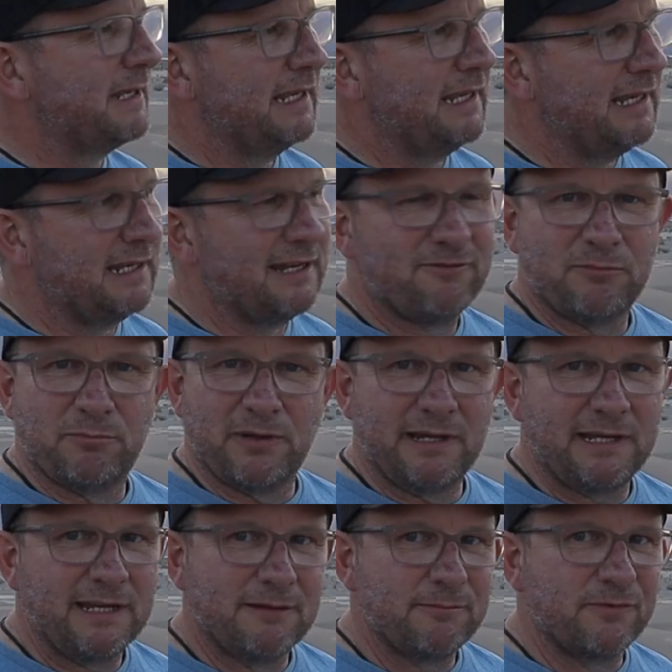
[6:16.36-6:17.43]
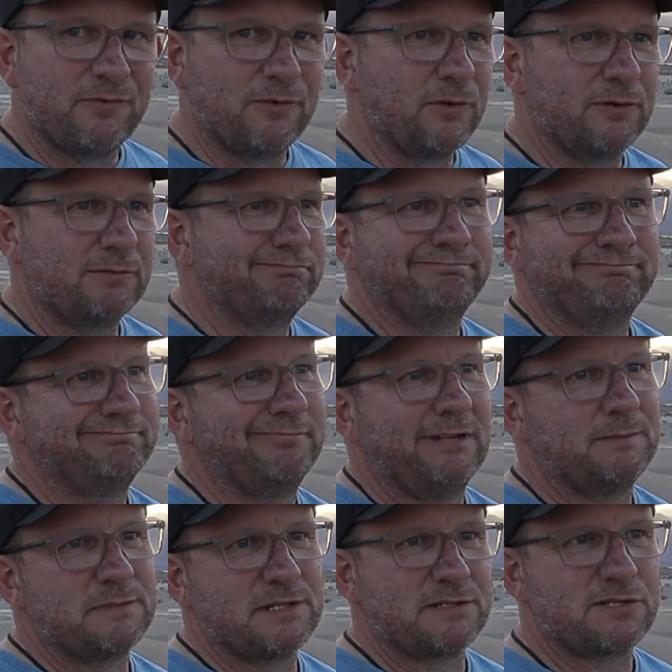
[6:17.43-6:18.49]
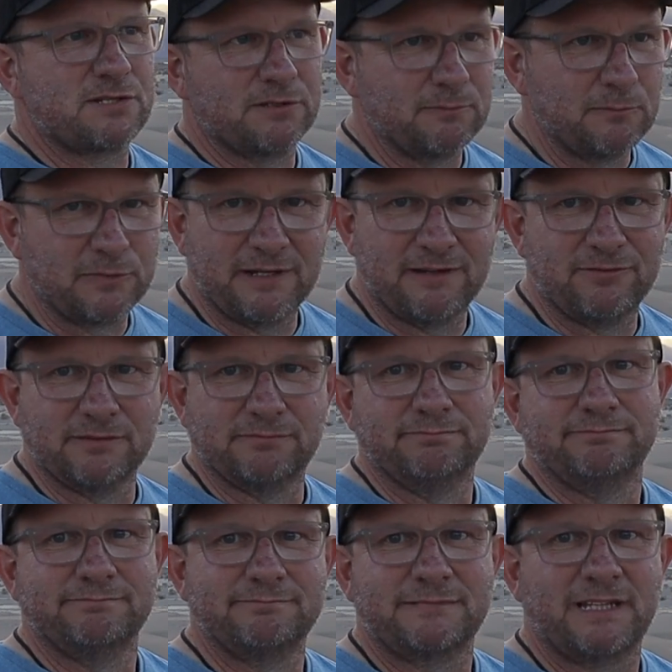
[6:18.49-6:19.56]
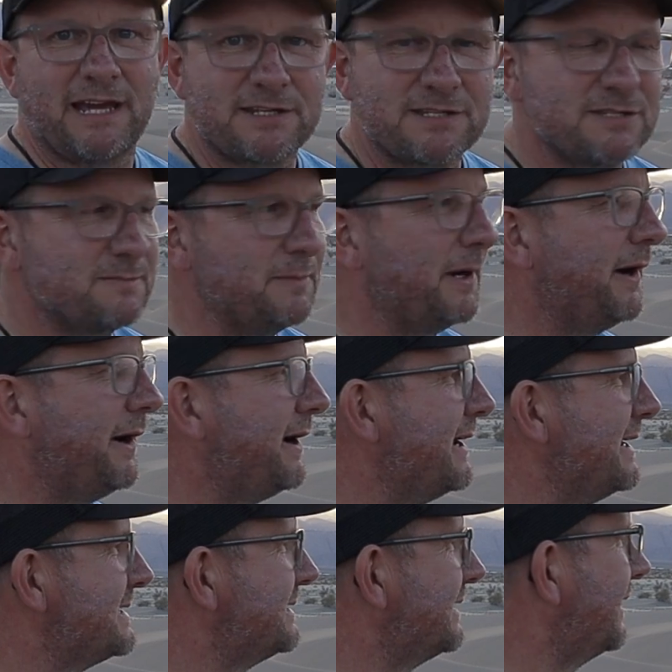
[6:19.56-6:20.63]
here, never been here before, I'm just shooting whatever catches my eye. So